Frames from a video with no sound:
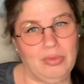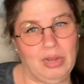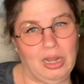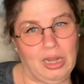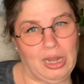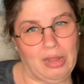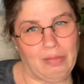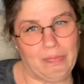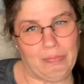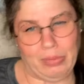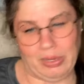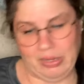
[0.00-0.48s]

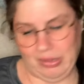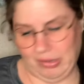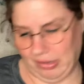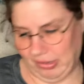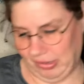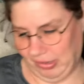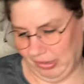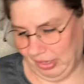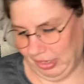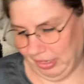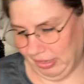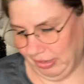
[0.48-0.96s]
11 by
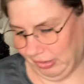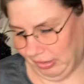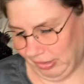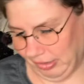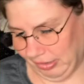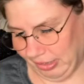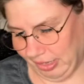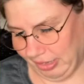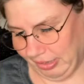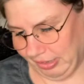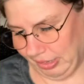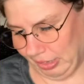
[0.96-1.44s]
16 is the
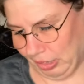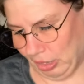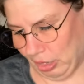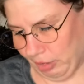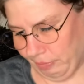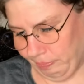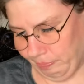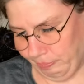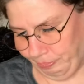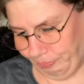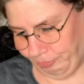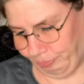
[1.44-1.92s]
size I
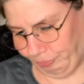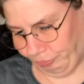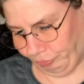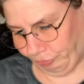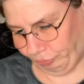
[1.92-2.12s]
got.